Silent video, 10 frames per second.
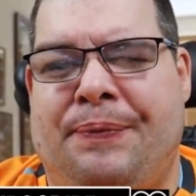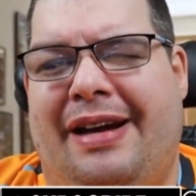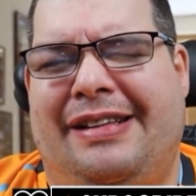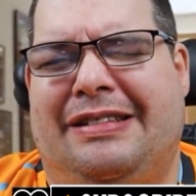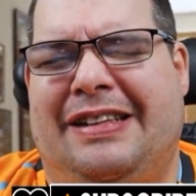
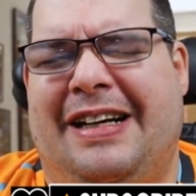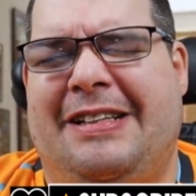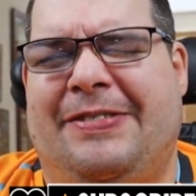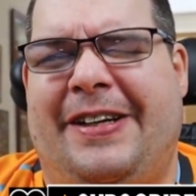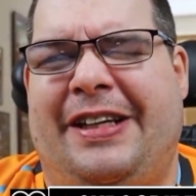In
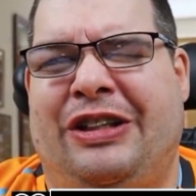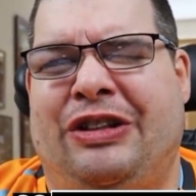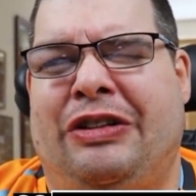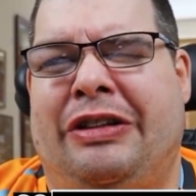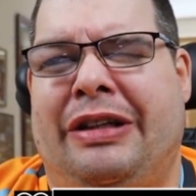today's
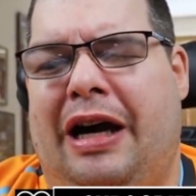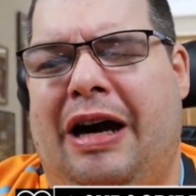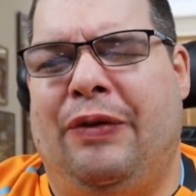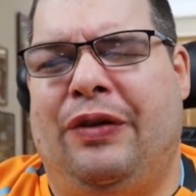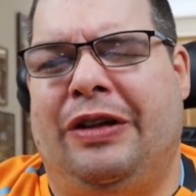video,
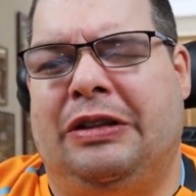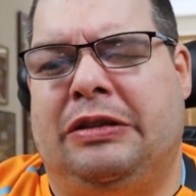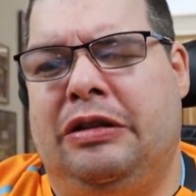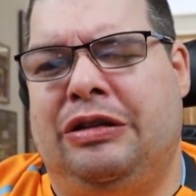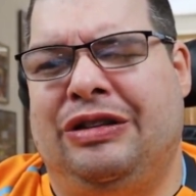I
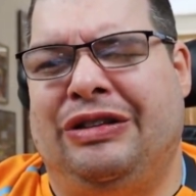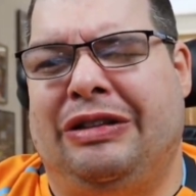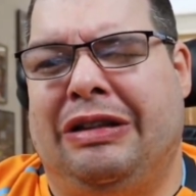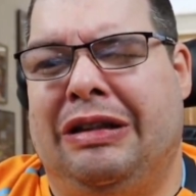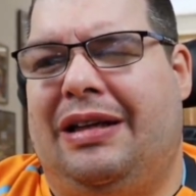want
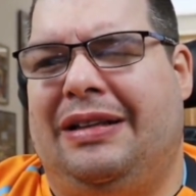to